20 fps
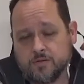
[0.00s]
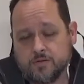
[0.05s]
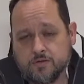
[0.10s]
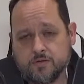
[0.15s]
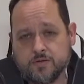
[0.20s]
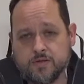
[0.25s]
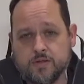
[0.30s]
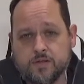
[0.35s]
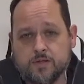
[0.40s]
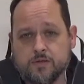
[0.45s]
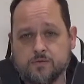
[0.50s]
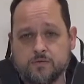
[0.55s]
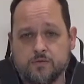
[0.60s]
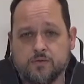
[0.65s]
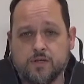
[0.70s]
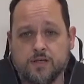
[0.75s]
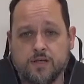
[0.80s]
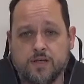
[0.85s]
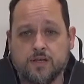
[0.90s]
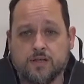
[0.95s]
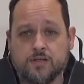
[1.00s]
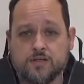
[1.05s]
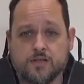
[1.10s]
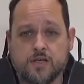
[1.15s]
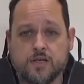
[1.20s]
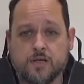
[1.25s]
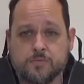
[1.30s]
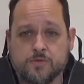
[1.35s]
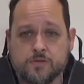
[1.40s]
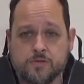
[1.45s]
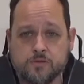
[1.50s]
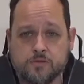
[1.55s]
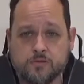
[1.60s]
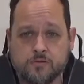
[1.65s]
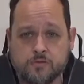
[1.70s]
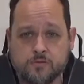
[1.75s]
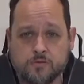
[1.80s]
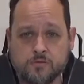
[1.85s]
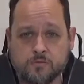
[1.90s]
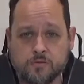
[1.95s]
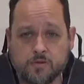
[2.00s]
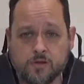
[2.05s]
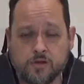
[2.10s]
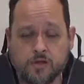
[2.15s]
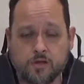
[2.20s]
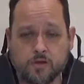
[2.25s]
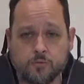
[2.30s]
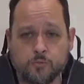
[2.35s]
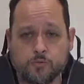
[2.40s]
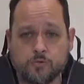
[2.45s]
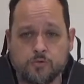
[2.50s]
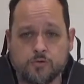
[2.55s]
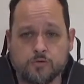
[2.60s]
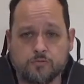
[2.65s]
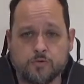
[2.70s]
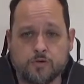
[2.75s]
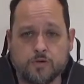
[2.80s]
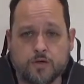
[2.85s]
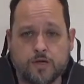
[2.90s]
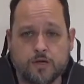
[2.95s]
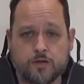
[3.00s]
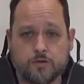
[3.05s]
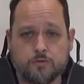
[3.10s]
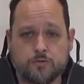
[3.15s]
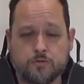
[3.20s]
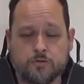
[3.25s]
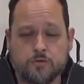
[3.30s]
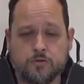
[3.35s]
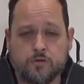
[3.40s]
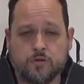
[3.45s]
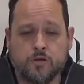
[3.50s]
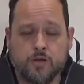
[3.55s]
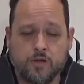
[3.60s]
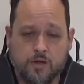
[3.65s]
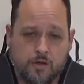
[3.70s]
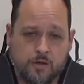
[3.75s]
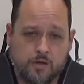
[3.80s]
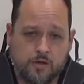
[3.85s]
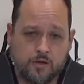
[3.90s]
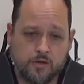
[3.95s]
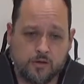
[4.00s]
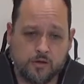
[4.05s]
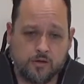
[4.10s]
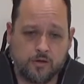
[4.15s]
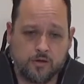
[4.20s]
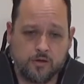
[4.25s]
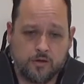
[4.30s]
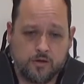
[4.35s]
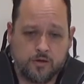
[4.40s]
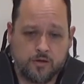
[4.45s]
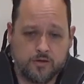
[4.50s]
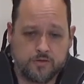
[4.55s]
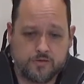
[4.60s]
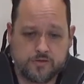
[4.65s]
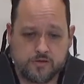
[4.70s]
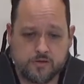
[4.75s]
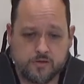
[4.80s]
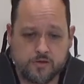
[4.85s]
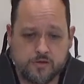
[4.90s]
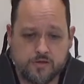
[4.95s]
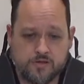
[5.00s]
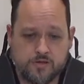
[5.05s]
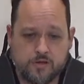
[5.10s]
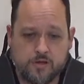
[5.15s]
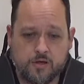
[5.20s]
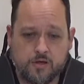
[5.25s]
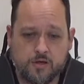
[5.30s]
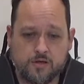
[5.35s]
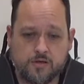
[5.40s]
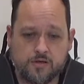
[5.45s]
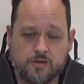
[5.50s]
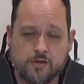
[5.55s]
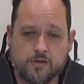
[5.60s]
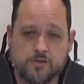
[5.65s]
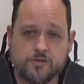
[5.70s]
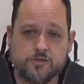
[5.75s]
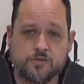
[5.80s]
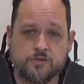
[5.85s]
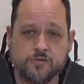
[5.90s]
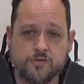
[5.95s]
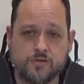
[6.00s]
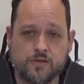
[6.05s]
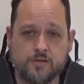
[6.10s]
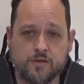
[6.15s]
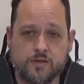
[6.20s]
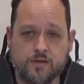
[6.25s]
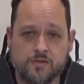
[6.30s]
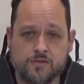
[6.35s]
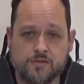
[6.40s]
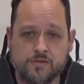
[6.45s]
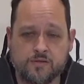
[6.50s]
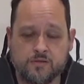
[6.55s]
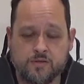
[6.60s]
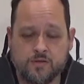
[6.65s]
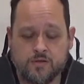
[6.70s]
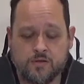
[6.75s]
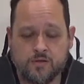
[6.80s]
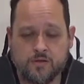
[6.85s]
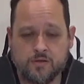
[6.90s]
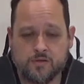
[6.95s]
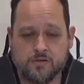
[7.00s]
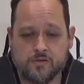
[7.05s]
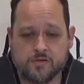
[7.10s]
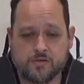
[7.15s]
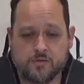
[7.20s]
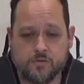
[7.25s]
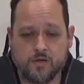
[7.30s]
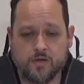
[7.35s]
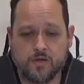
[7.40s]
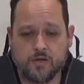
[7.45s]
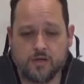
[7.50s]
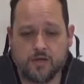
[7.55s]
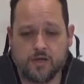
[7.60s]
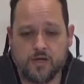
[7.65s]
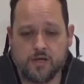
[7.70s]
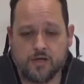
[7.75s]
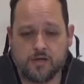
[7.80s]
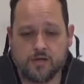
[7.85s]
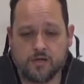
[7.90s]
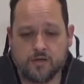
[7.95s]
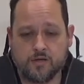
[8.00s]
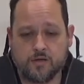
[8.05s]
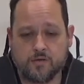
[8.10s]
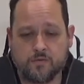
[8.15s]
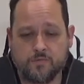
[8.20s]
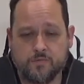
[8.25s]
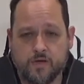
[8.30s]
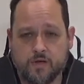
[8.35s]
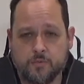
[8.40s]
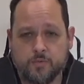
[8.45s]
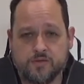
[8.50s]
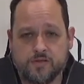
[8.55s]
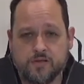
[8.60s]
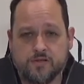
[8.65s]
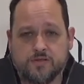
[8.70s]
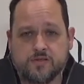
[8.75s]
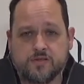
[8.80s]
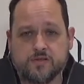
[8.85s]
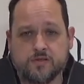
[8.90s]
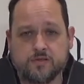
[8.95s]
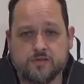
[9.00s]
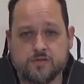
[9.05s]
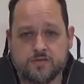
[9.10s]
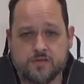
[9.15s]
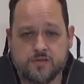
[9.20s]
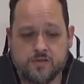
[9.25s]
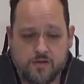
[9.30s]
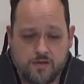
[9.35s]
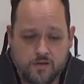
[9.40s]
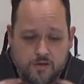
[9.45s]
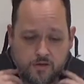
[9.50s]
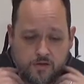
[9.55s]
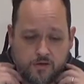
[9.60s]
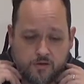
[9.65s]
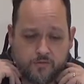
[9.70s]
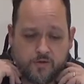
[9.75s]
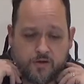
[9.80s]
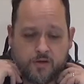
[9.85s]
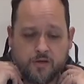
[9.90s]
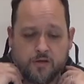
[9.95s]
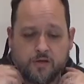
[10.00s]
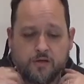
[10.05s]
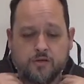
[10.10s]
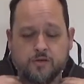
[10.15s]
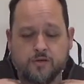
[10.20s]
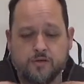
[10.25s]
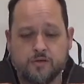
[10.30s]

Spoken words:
the neck snaps when they hit the wall at the wrong angle. And so they started introducing these. There's quite a famous instance of a